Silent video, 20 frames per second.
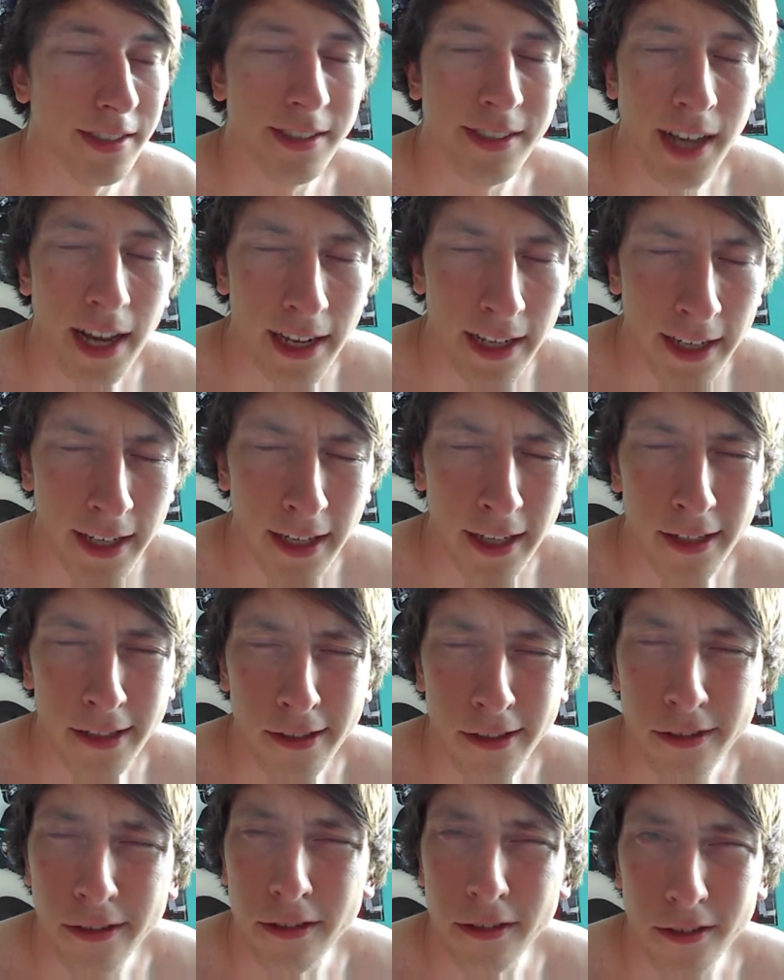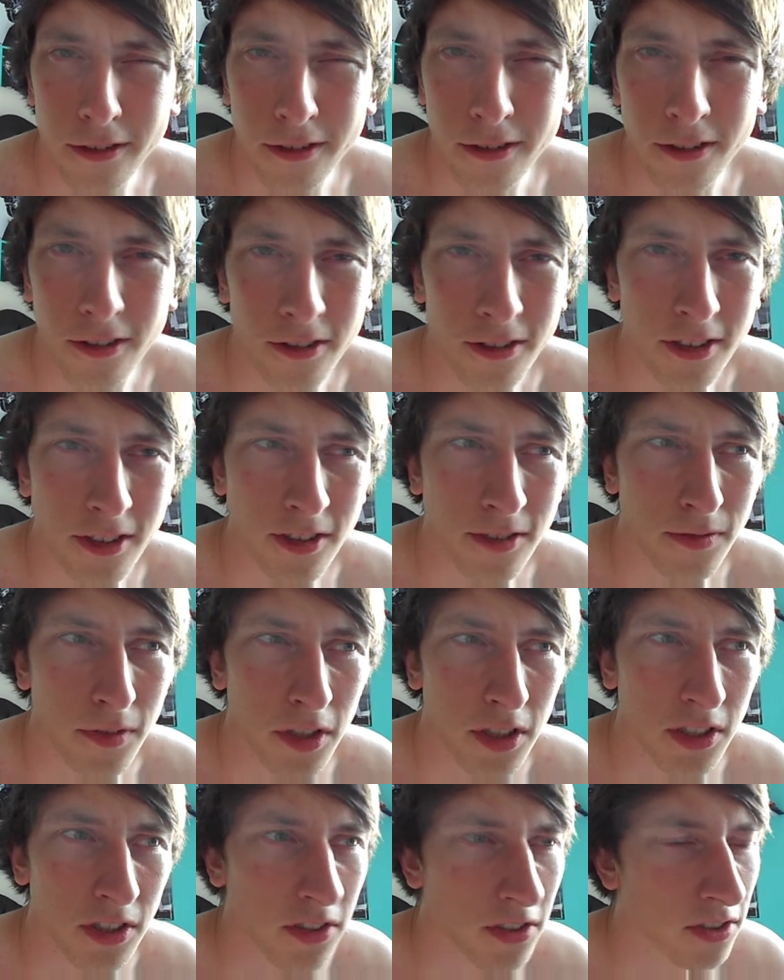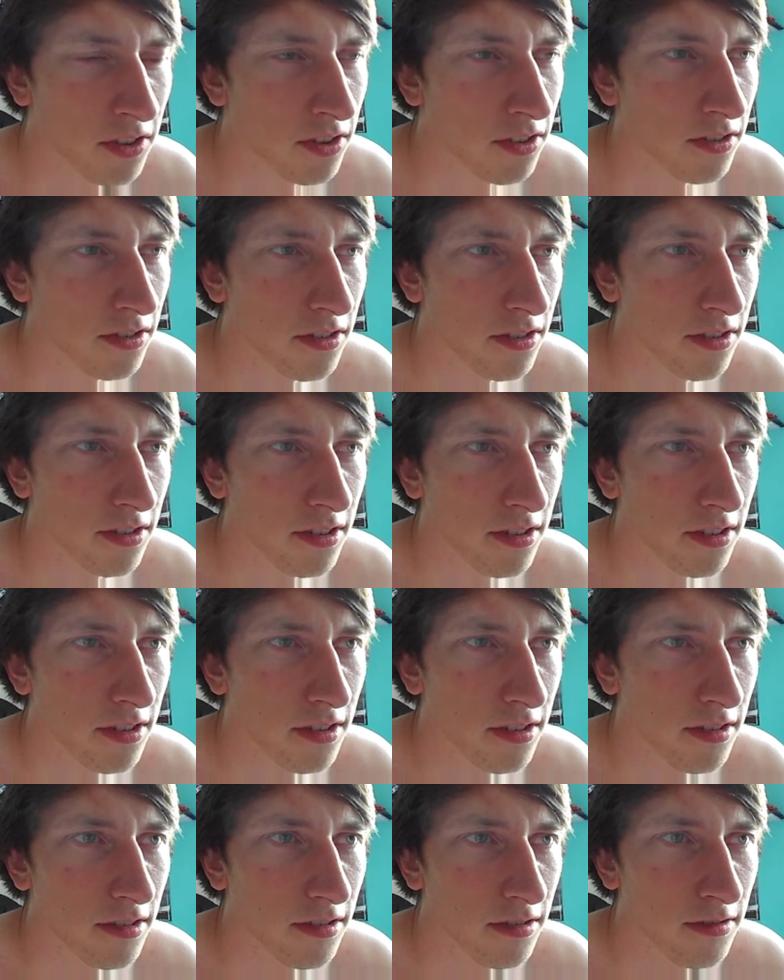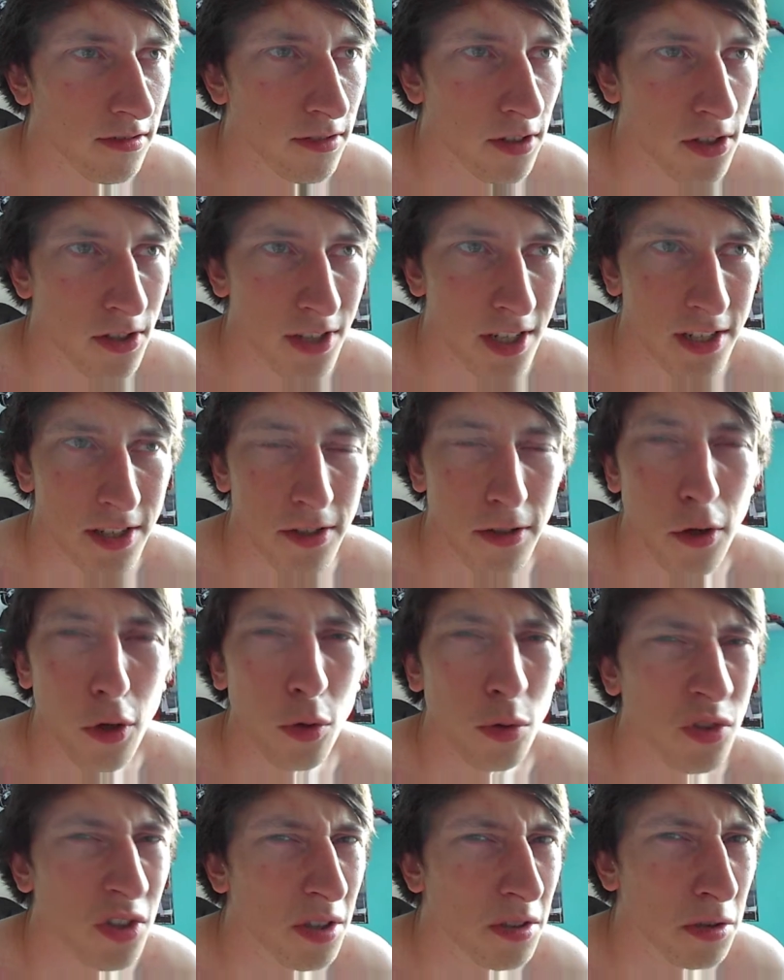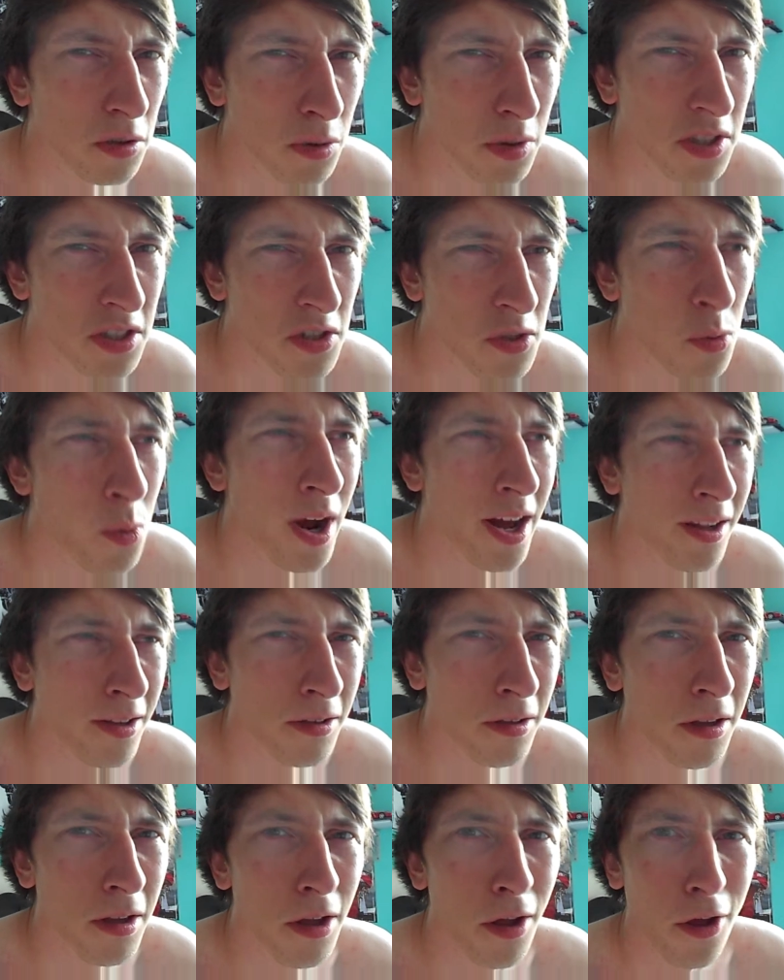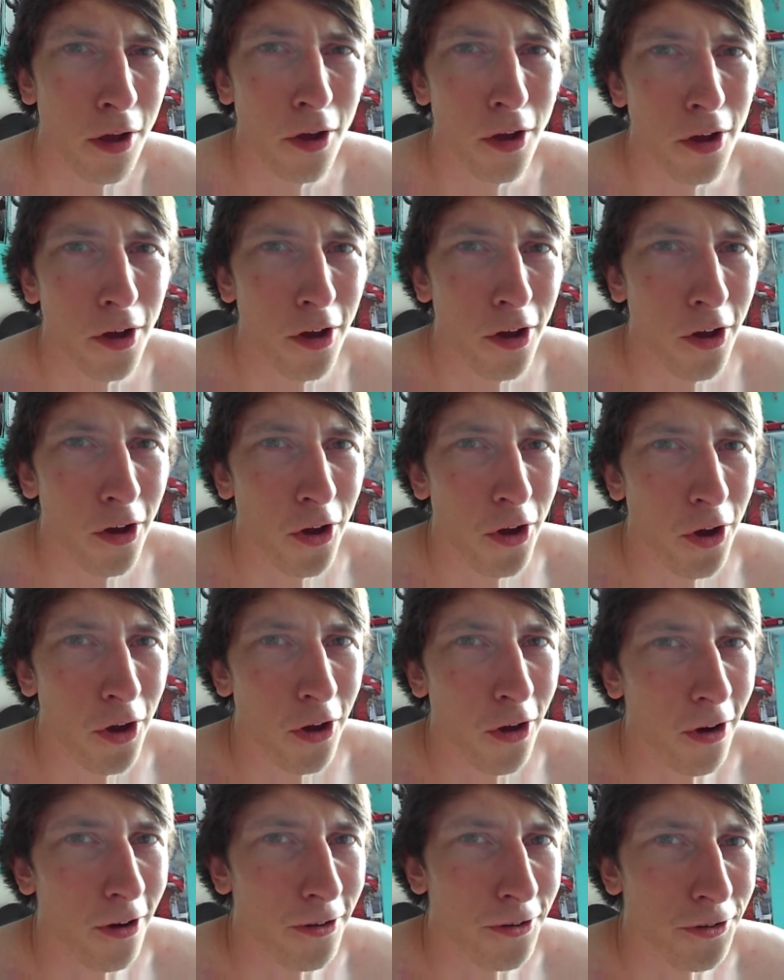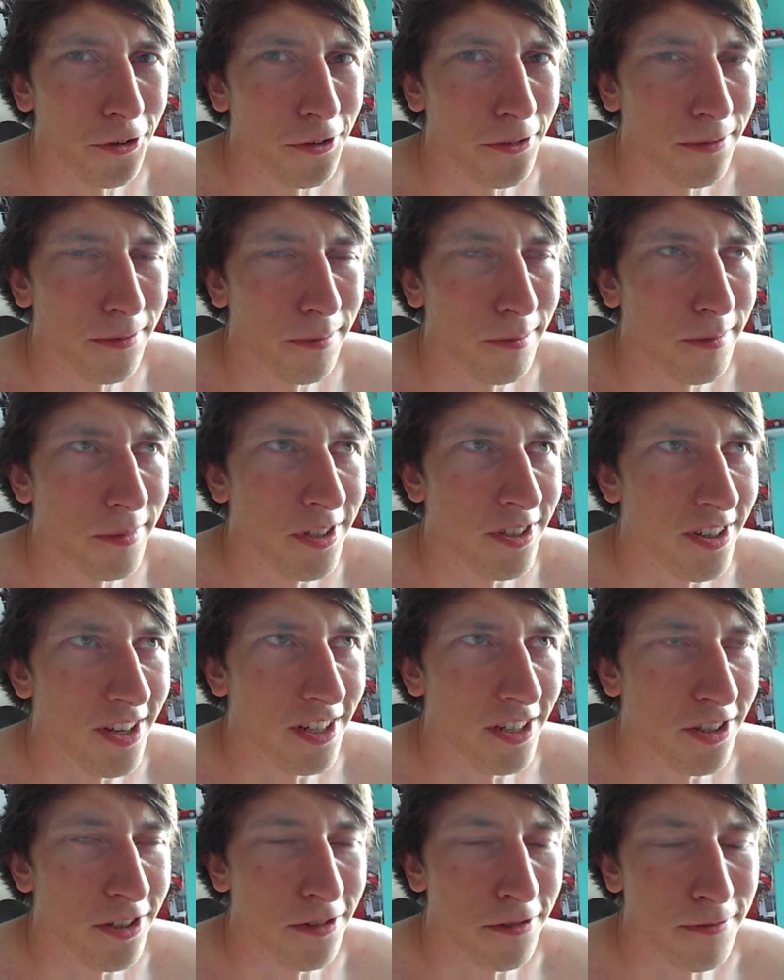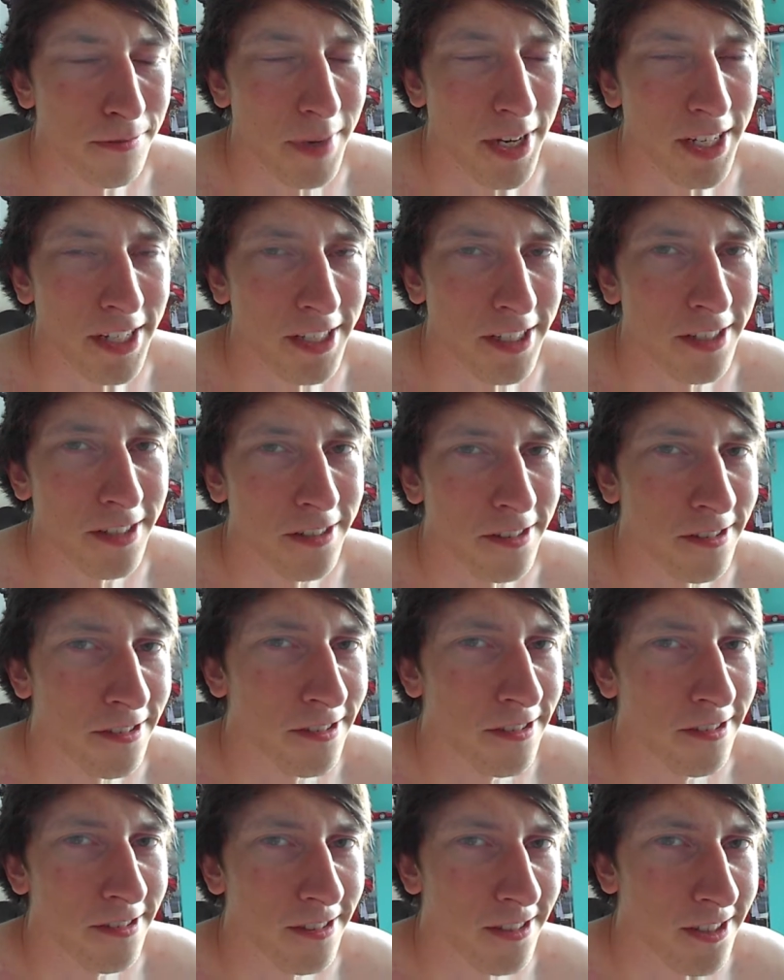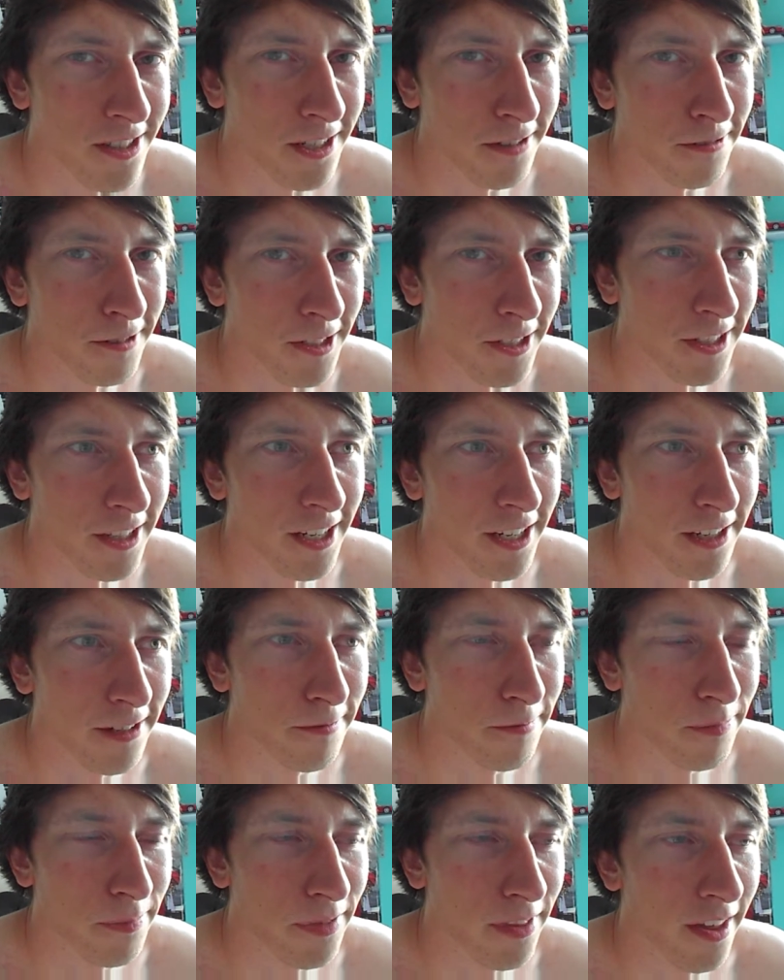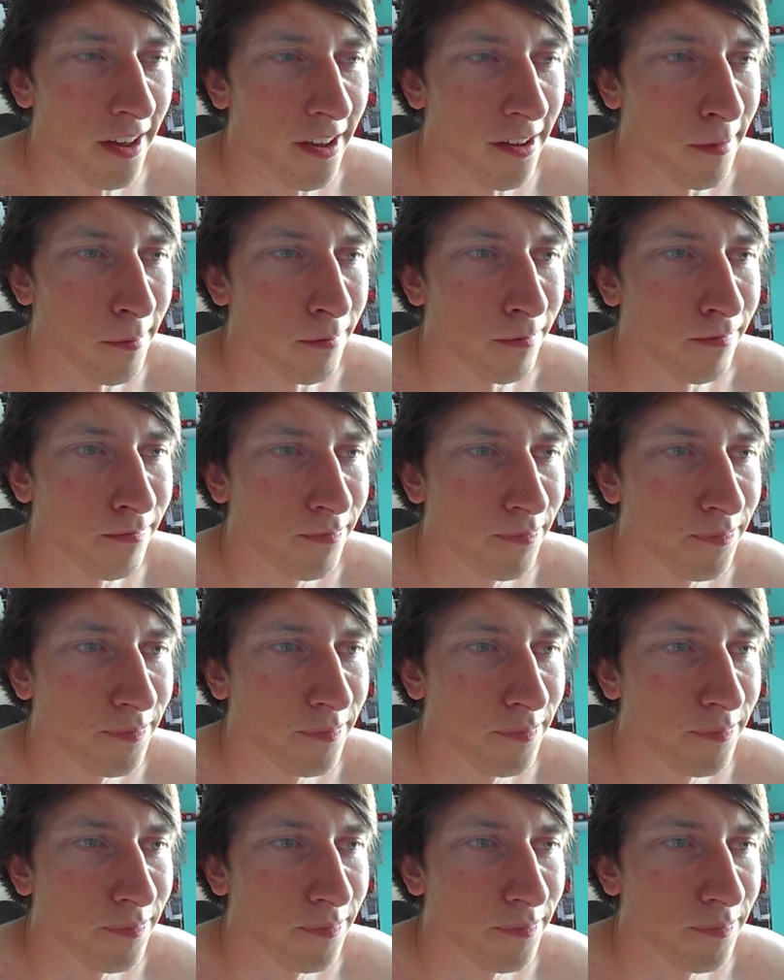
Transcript: take in on this first the first lesson. Also, you always dwell on mistakes you've made and stuff like that. Um,